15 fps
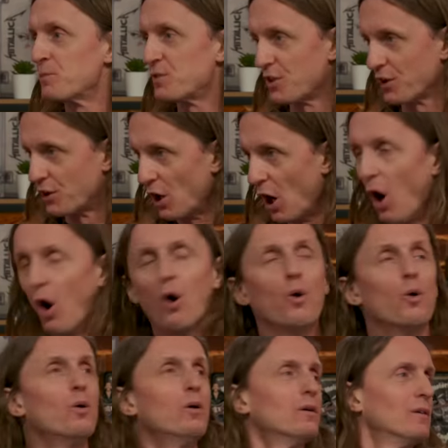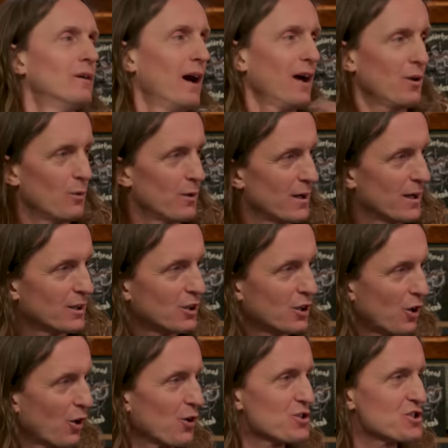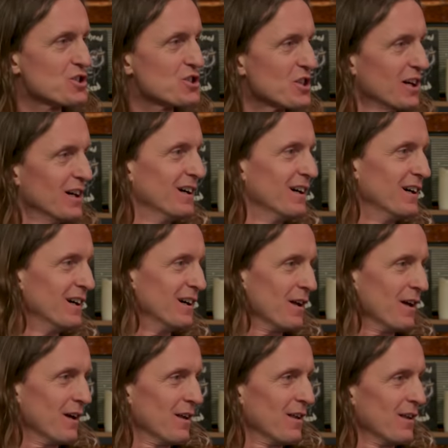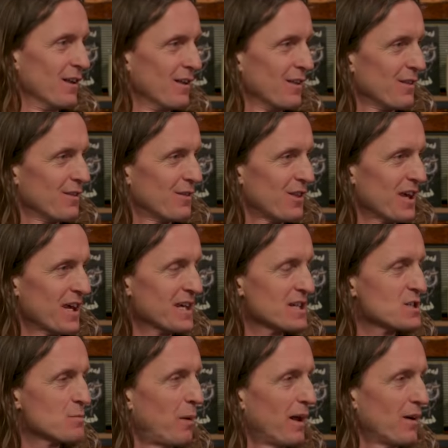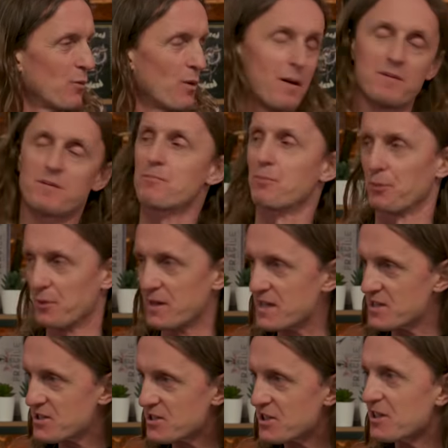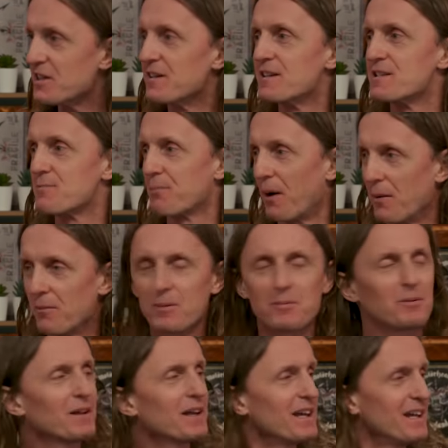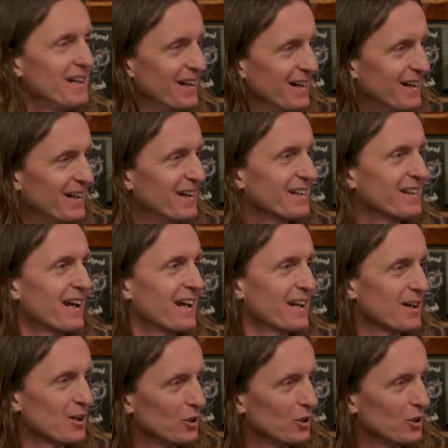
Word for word: to go, I don't want to curse things, but I mean, Priest is probably getting